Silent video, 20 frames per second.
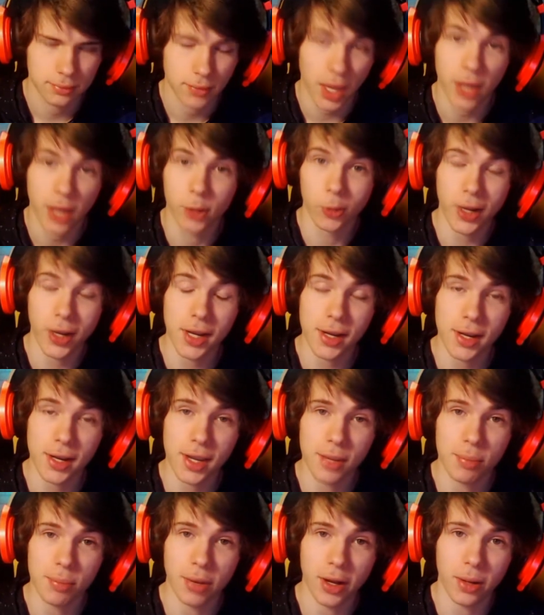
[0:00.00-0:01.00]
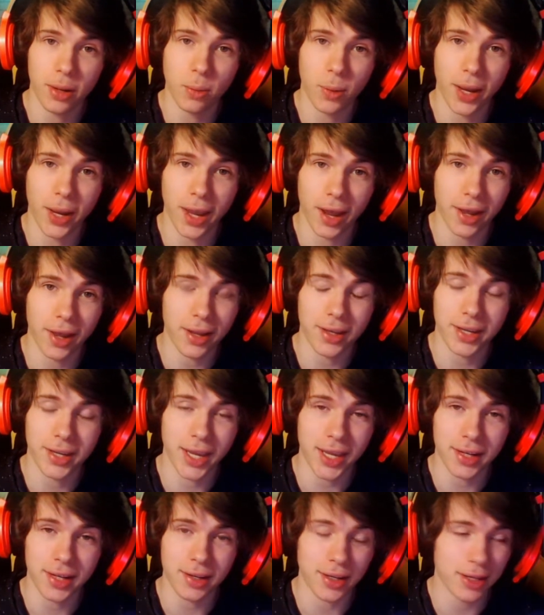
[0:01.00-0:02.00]
A great name, by the way. I
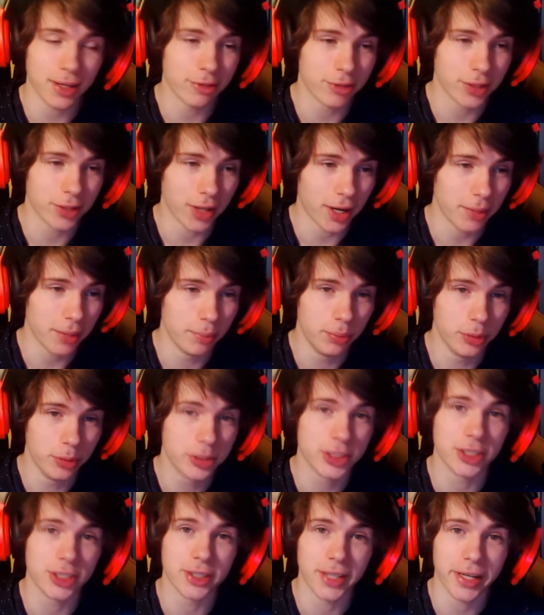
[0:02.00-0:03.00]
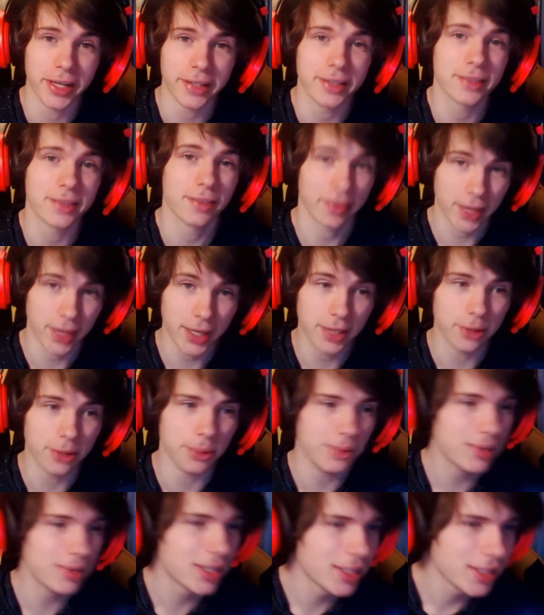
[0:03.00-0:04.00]
can't even... I butchered that. Thank
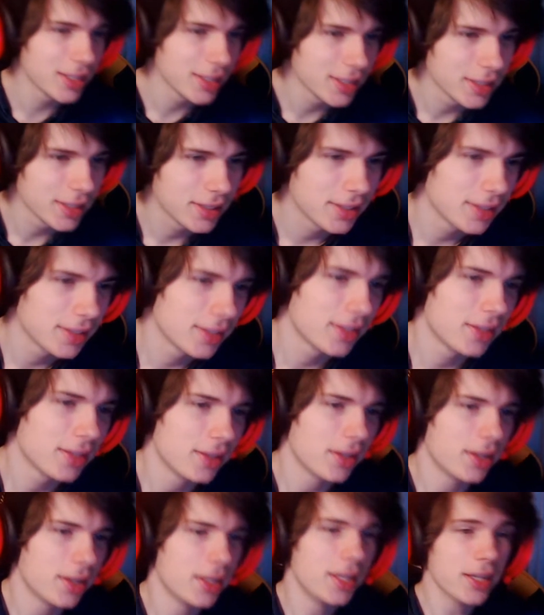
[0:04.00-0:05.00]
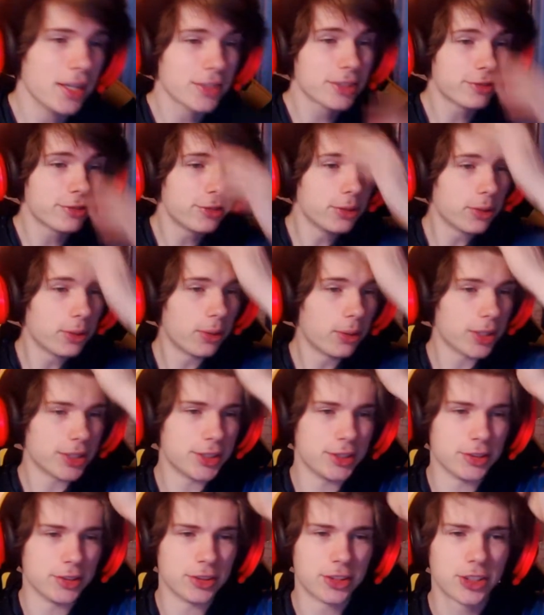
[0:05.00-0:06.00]
you. He has a few
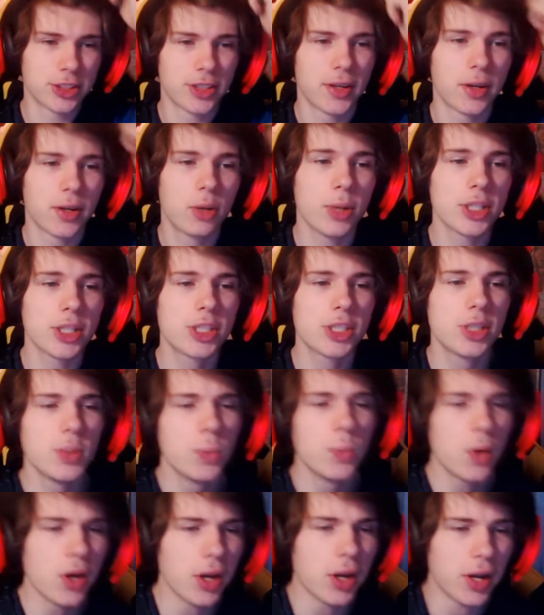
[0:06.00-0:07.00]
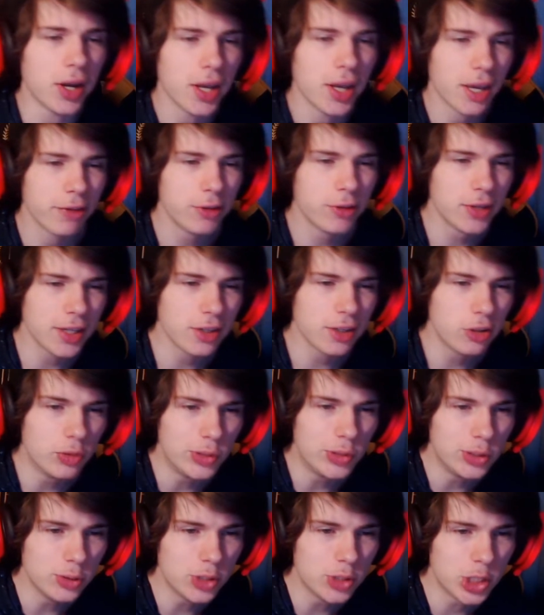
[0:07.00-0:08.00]
questions. Question one. If you didn't do
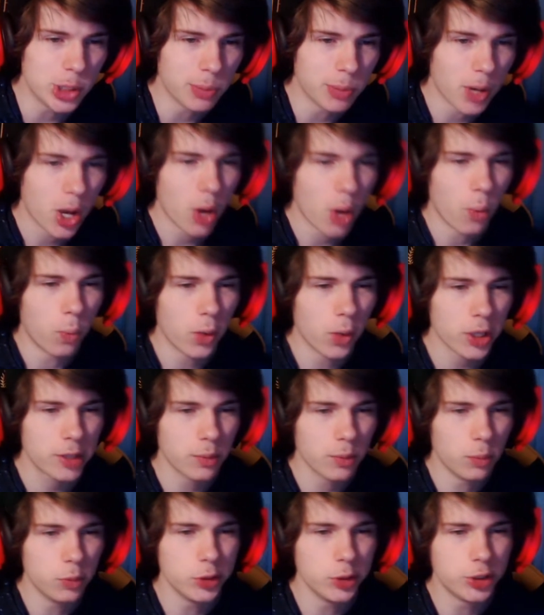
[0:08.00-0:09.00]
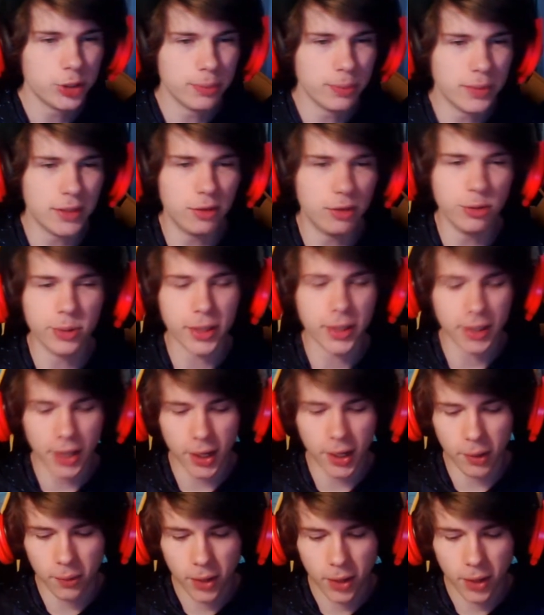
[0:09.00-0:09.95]
YouTube, what would you be doing now?